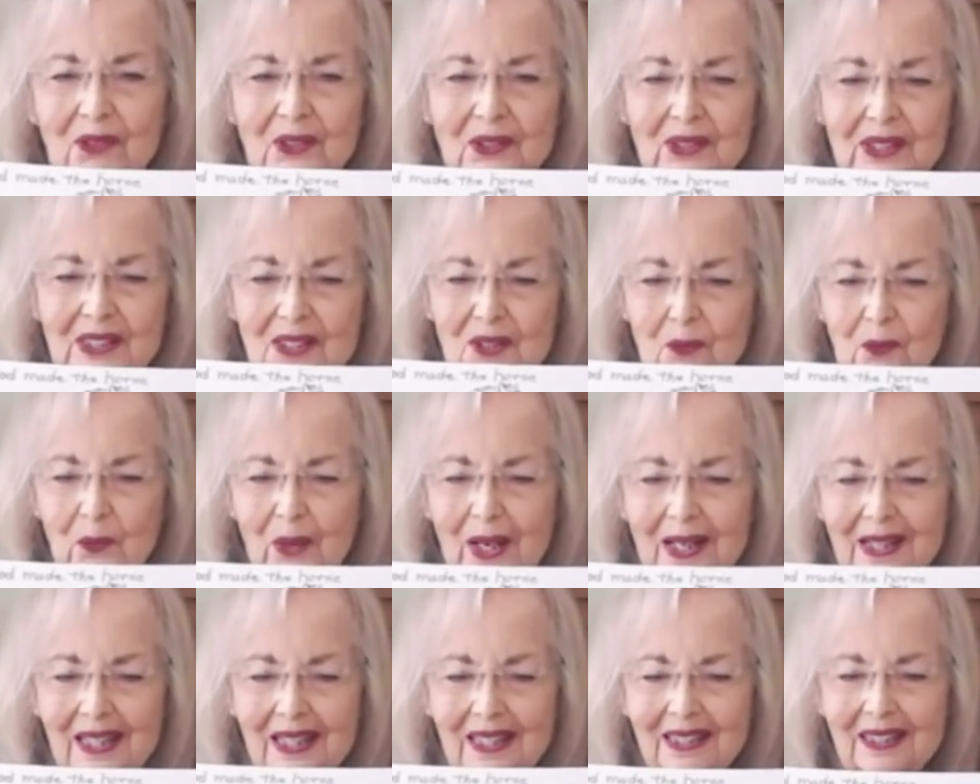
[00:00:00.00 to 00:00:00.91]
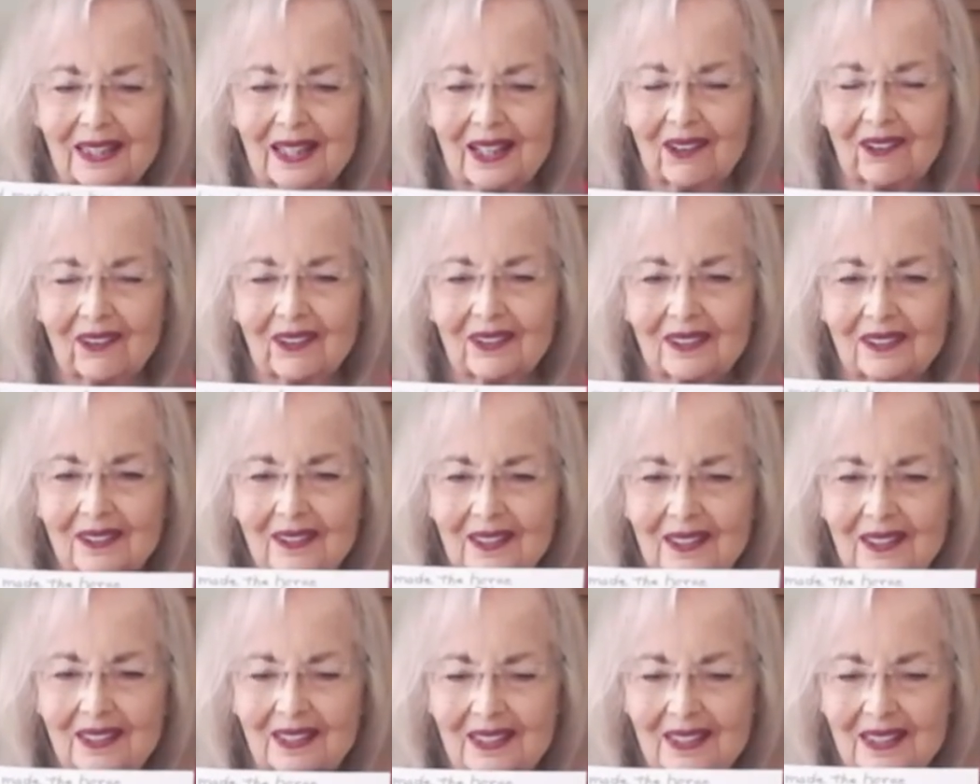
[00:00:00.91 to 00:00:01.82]
He's running there.
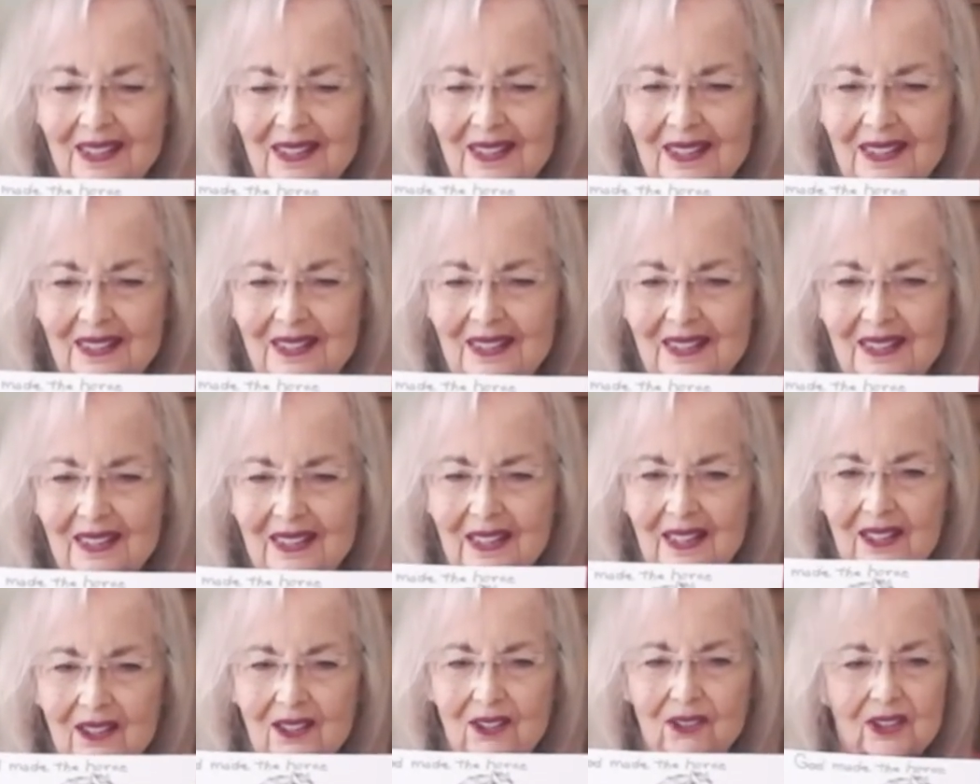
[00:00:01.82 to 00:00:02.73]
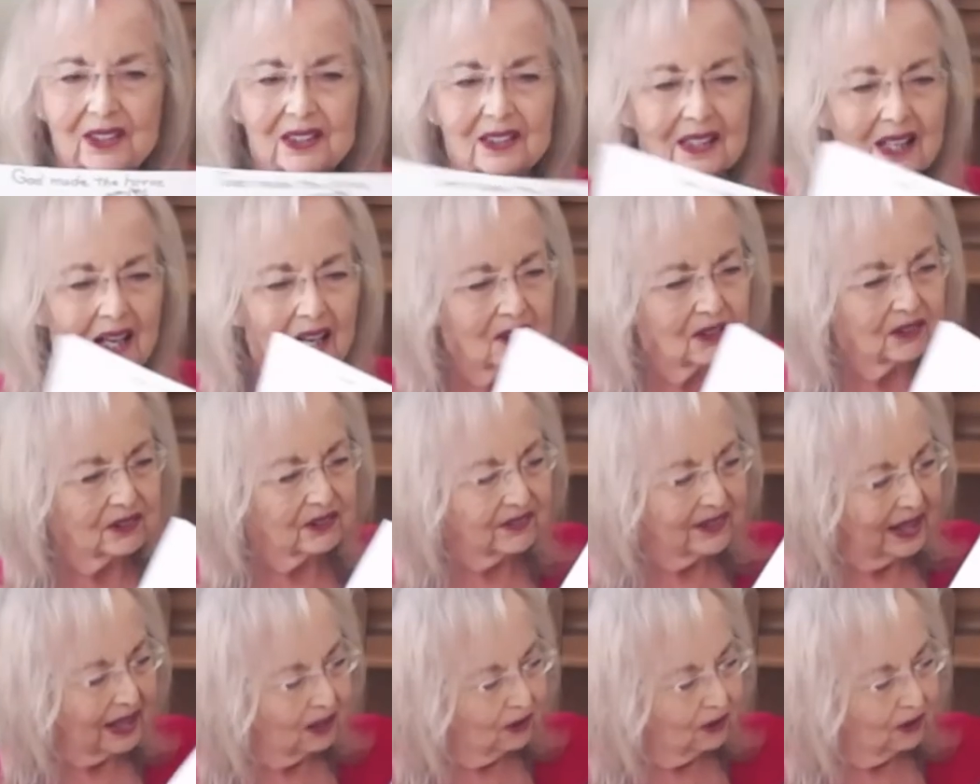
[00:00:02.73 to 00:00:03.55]
You can color that